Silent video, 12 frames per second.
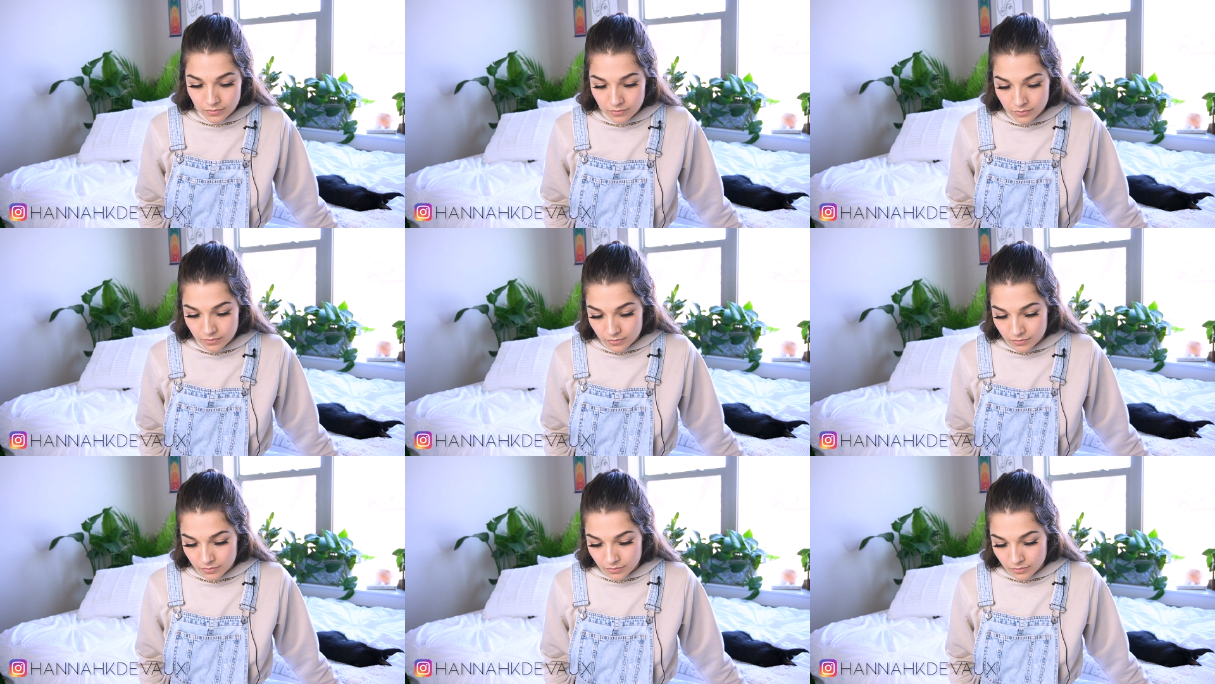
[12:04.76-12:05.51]

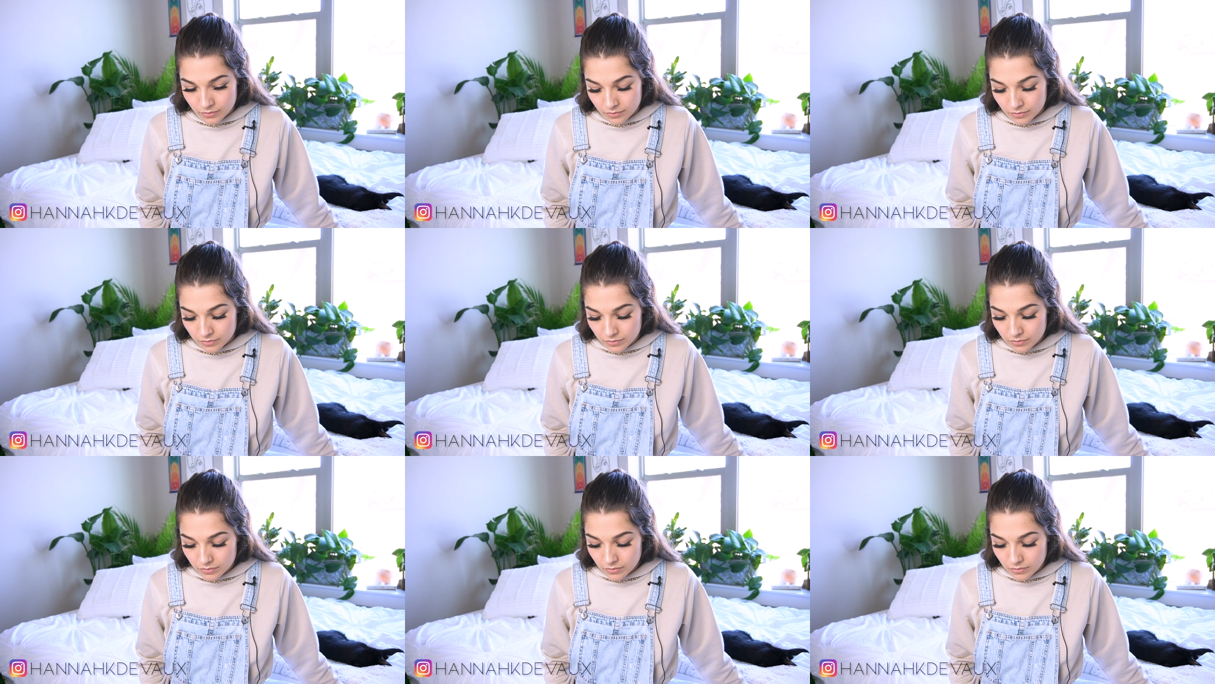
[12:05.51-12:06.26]

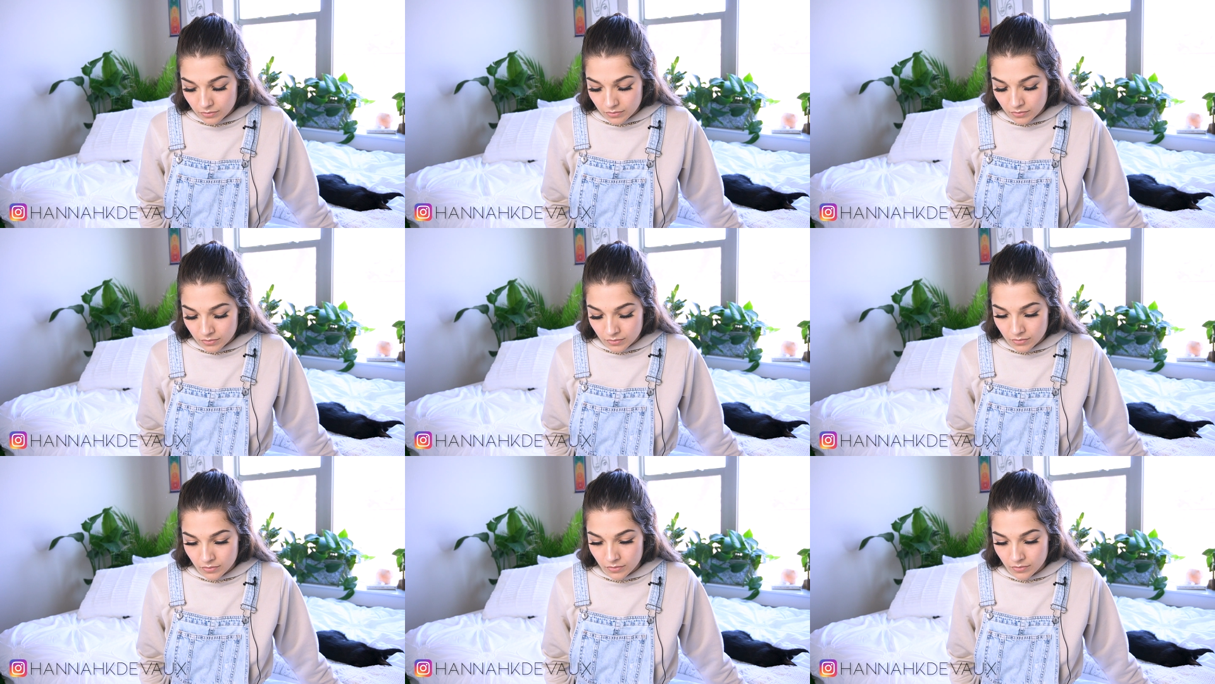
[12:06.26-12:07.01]

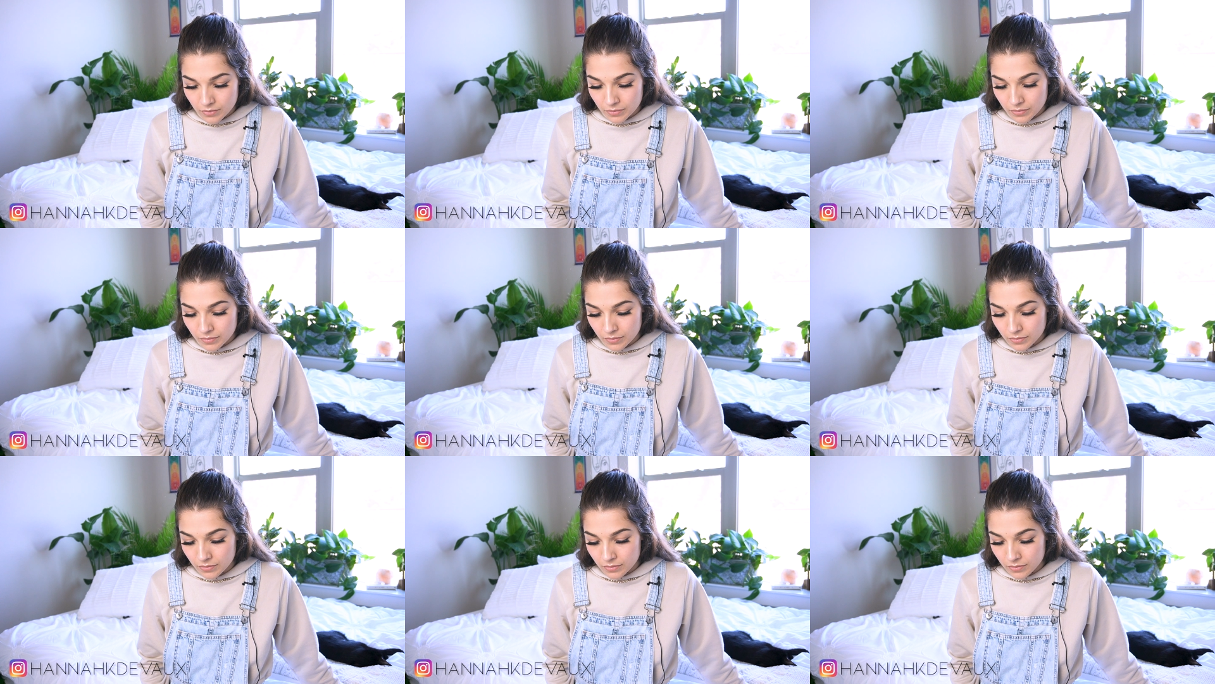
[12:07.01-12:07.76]

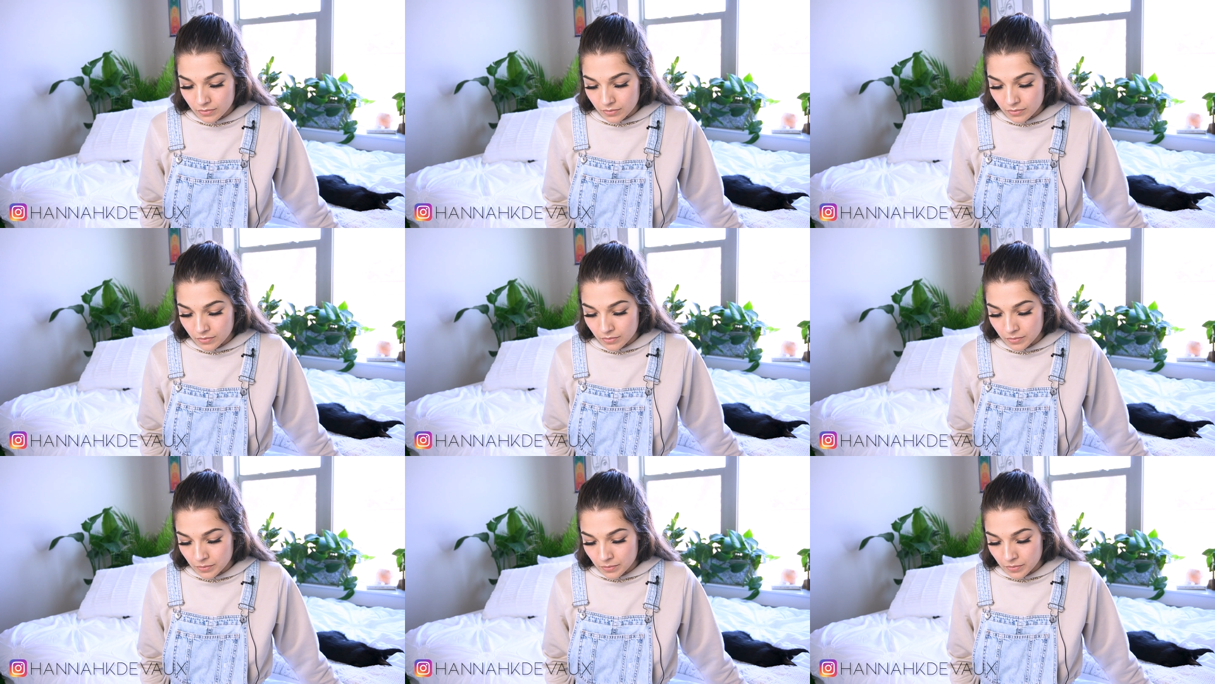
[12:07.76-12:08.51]

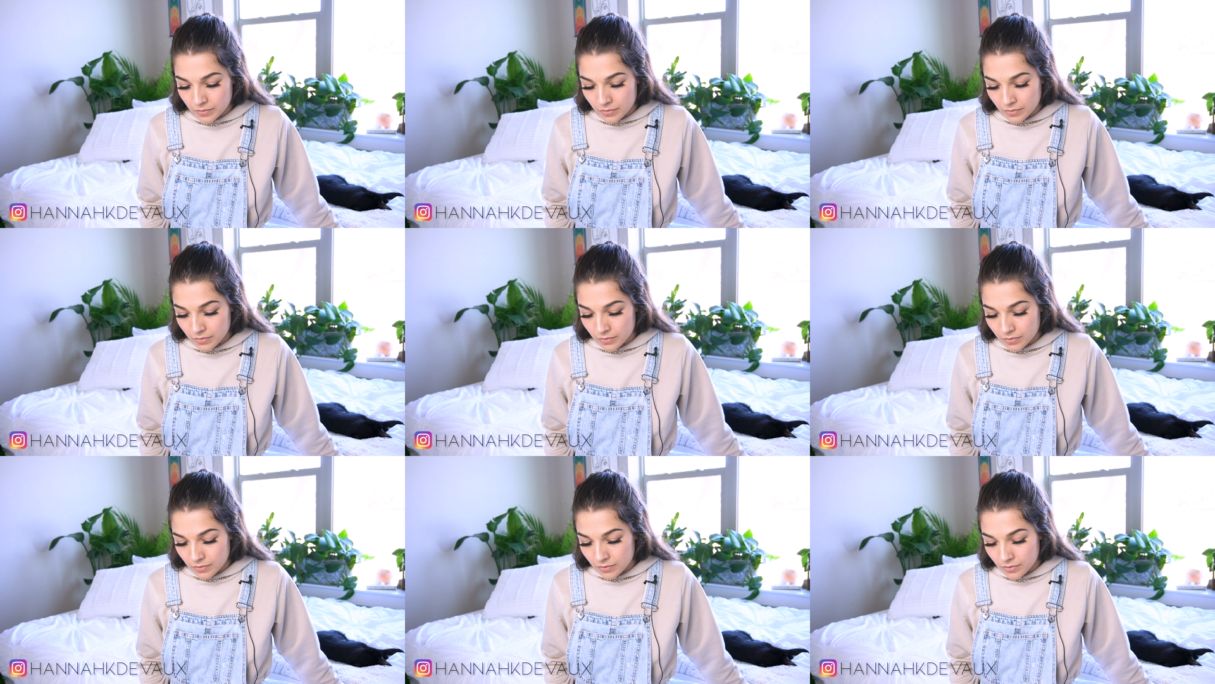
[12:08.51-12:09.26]

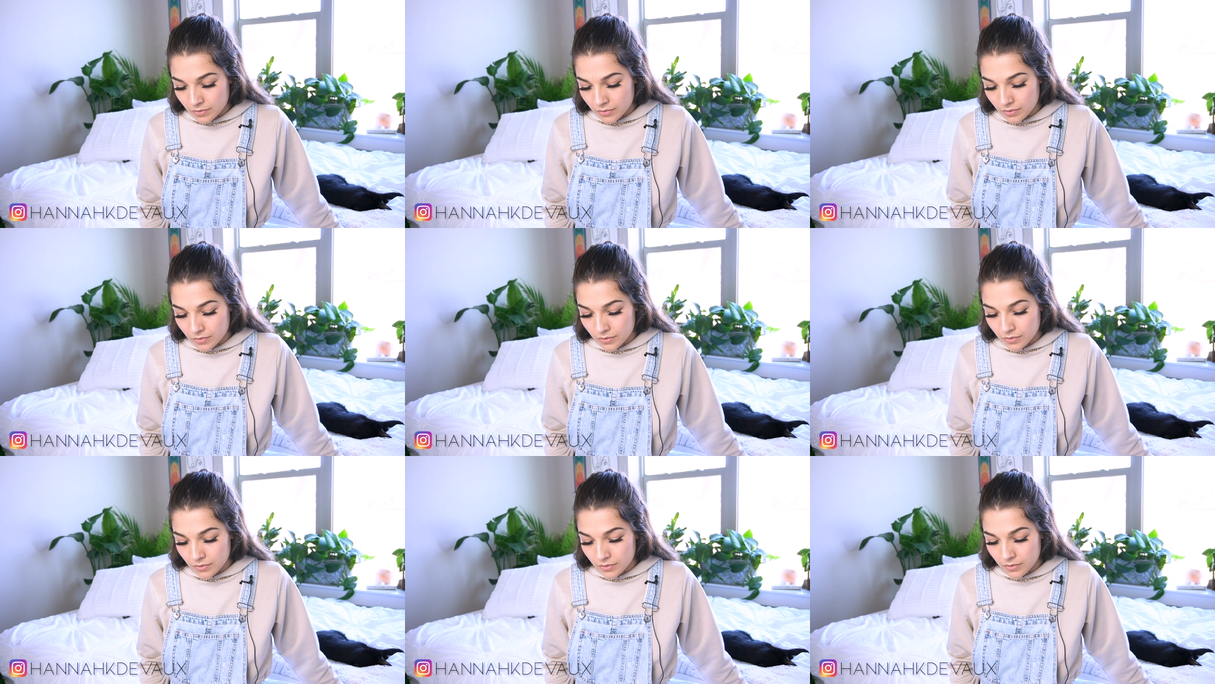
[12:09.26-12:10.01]

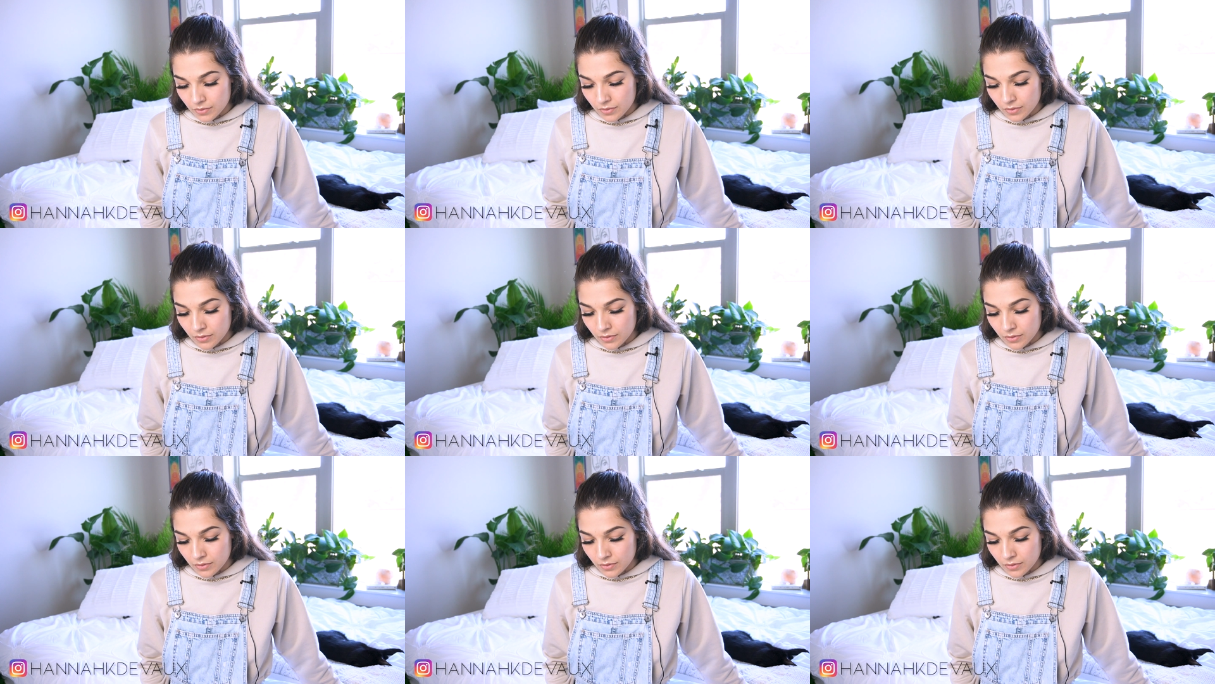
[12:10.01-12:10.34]
Nothing is said.